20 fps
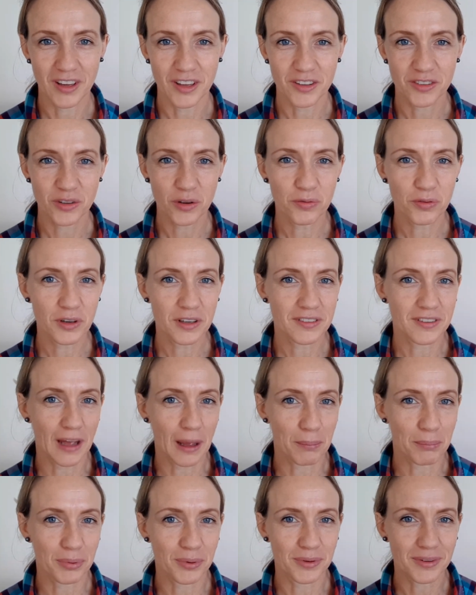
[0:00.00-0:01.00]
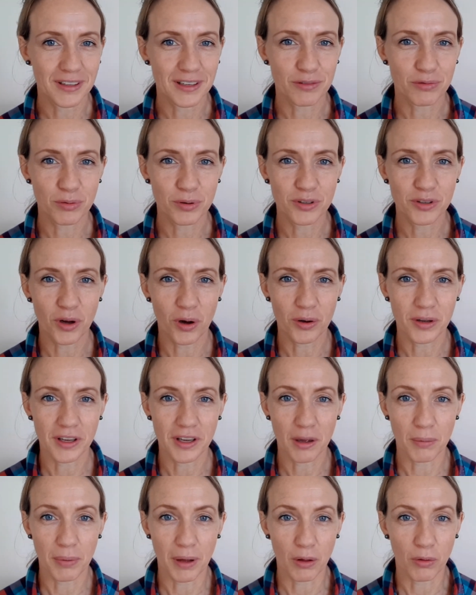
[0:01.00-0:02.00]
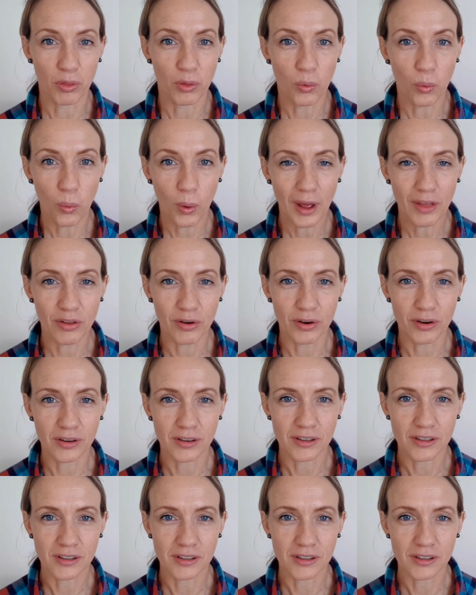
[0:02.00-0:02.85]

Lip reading: So for example, if we're talking about the weather